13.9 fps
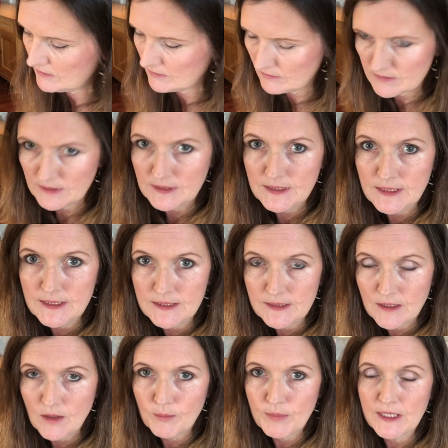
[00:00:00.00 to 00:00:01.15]
thinking
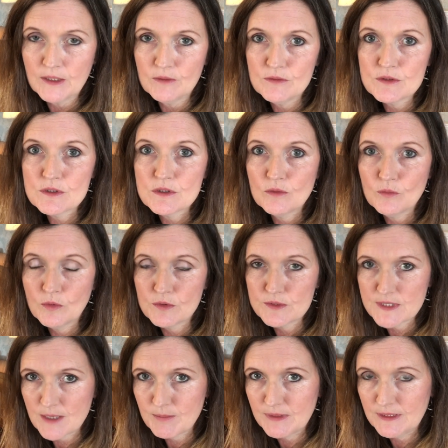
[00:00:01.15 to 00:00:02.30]
about what's
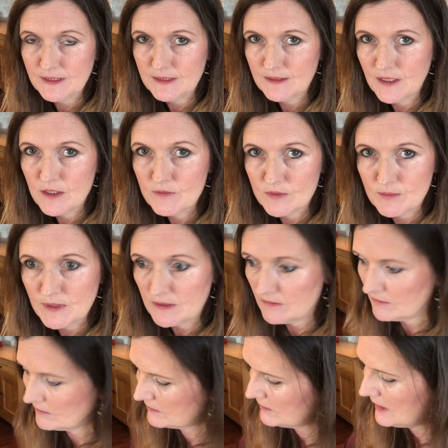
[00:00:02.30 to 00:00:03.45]
happening over the
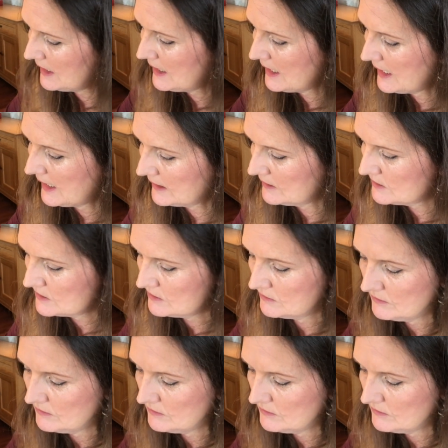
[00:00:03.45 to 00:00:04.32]
months, and